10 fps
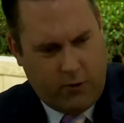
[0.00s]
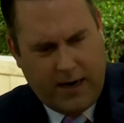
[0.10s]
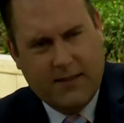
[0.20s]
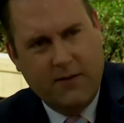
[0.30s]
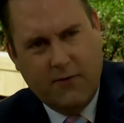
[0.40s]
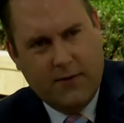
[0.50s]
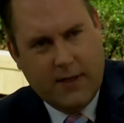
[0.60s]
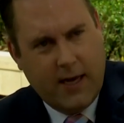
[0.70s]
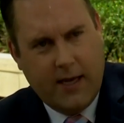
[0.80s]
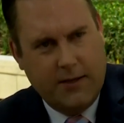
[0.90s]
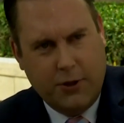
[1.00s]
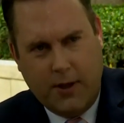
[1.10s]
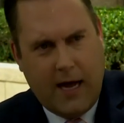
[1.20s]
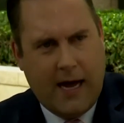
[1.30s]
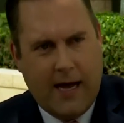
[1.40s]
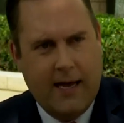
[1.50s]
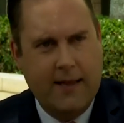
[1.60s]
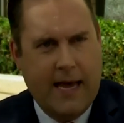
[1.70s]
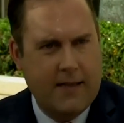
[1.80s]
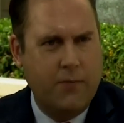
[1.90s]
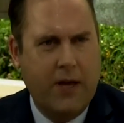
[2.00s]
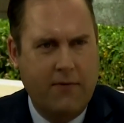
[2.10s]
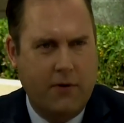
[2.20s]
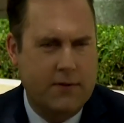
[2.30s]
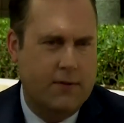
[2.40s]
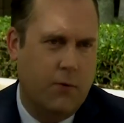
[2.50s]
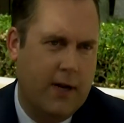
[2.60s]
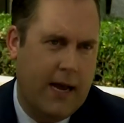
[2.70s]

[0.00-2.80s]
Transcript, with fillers: aggressive, say, in July in that debate versus what